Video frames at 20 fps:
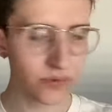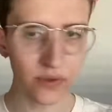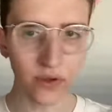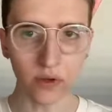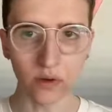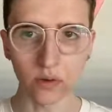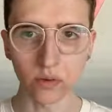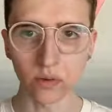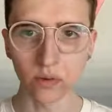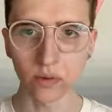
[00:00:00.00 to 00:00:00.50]

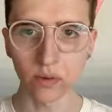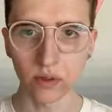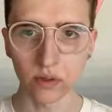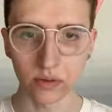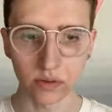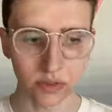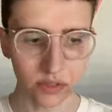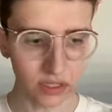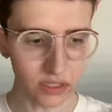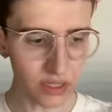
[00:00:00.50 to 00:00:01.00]
So
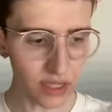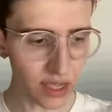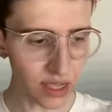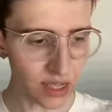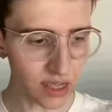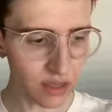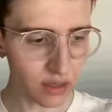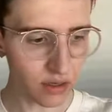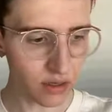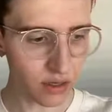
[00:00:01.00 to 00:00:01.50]

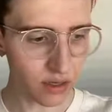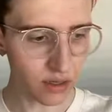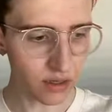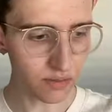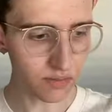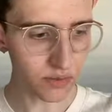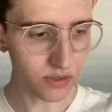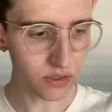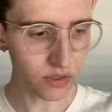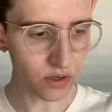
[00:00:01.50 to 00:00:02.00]
today
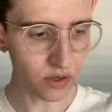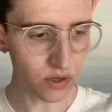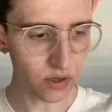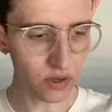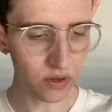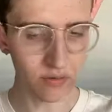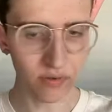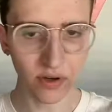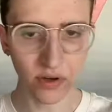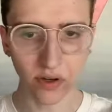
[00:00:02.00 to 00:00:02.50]

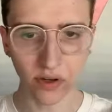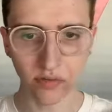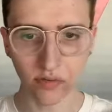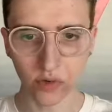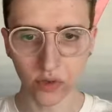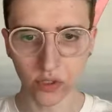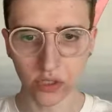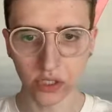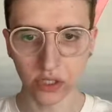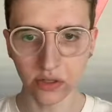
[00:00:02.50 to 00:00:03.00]
saw, very
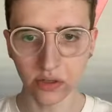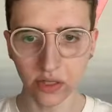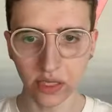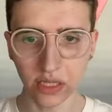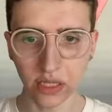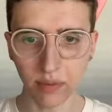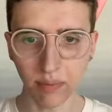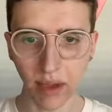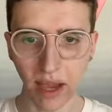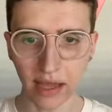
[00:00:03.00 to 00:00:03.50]

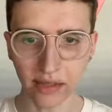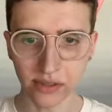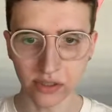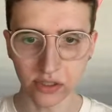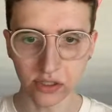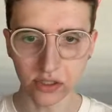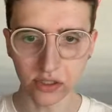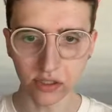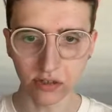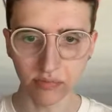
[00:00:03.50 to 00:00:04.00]
unfortunately, the
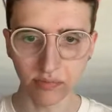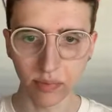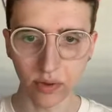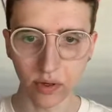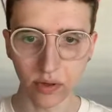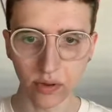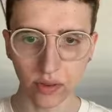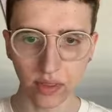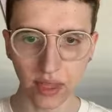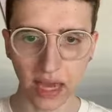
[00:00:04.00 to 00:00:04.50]
passage of
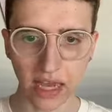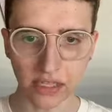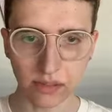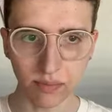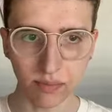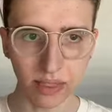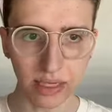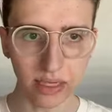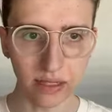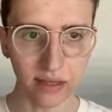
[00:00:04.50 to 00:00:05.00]
both
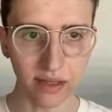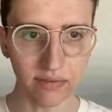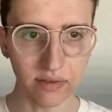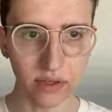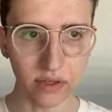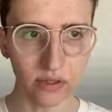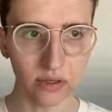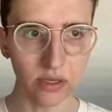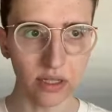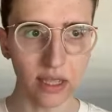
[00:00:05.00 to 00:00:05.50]
SB
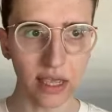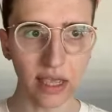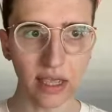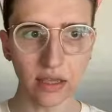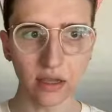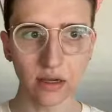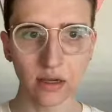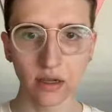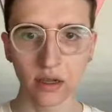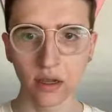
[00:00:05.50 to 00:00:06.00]

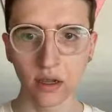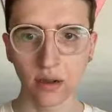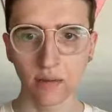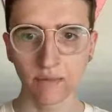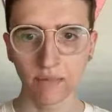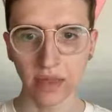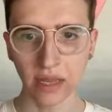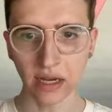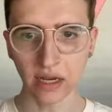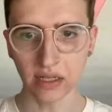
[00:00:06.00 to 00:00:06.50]
1138
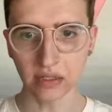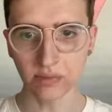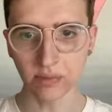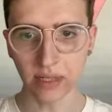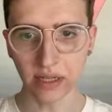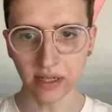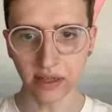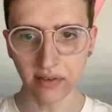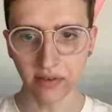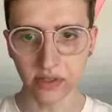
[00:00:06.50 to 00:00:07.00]
and
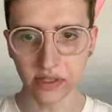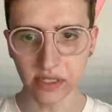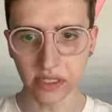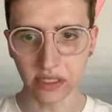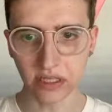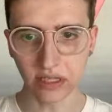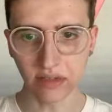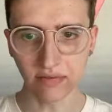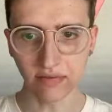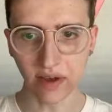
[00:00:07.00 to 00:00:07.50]
SB
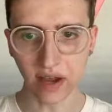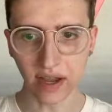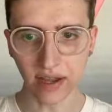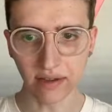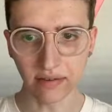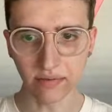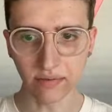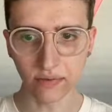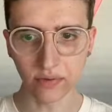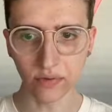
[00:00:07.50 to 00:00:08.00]

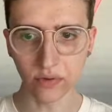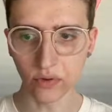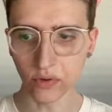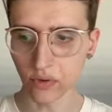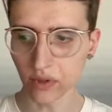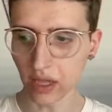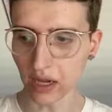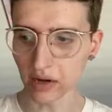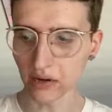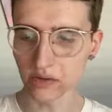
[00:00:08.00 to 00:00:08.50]
1165
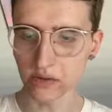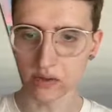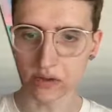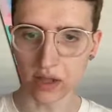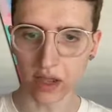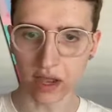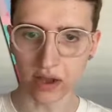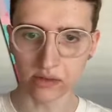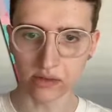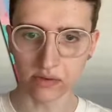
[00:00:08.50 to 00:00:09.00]
through the
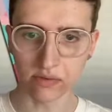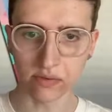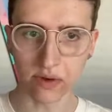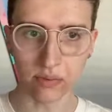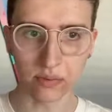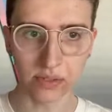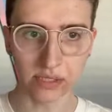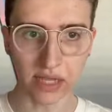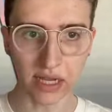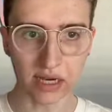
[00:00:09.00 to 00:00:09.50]
Arizona House of
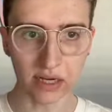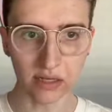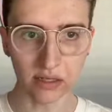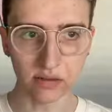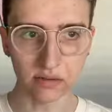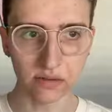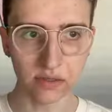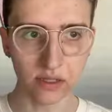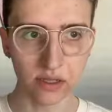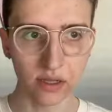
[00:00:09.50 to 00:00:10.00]

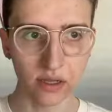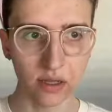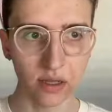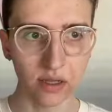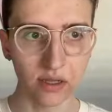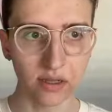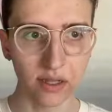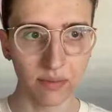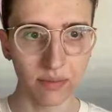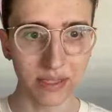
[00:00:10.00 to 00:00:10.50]
Representatives.
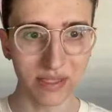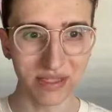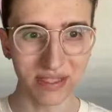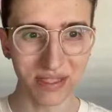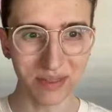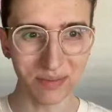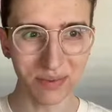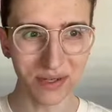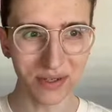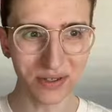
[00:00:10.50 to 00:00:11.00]
That means
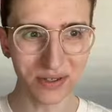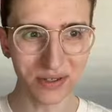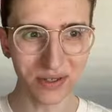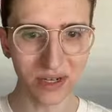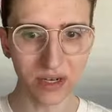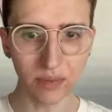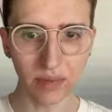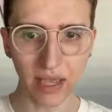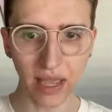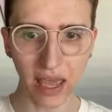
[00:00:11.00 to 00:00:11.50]
these bills are
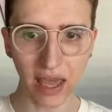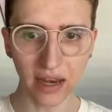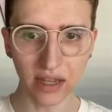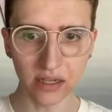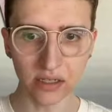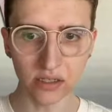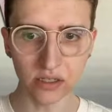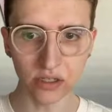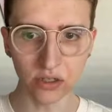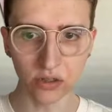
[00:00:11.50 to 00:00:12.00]
going to be
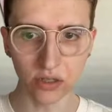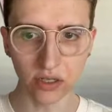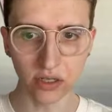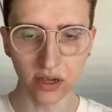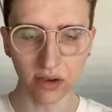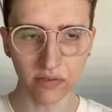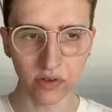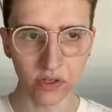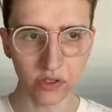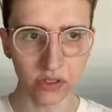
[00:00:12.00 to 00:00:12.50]
headed to the
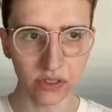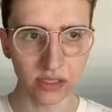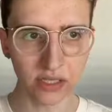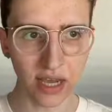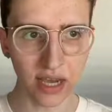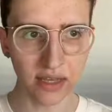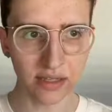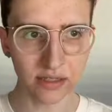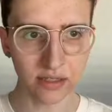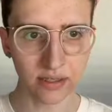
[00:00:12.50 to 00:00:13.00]
governor's
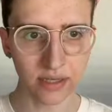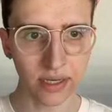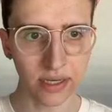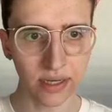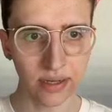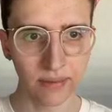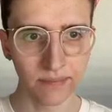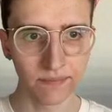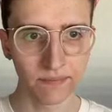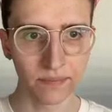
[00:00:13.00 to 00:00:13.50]
desk
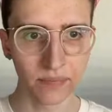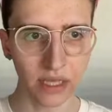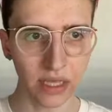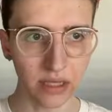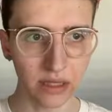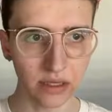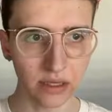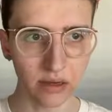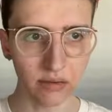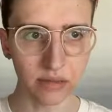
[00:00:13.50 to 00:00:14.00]

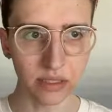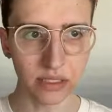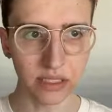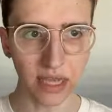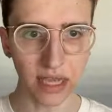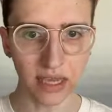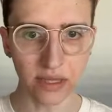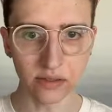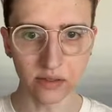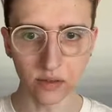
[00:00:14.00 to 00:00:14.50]
in the coming
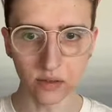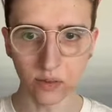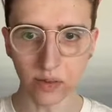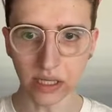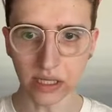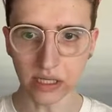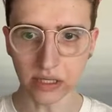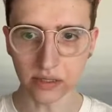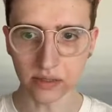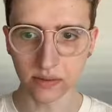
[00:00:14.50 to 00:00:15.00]
days or
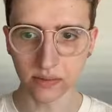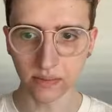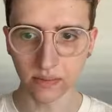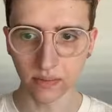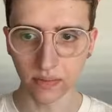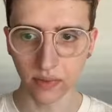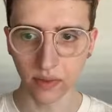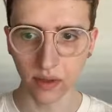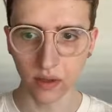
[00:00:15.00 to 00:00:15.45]
weeks.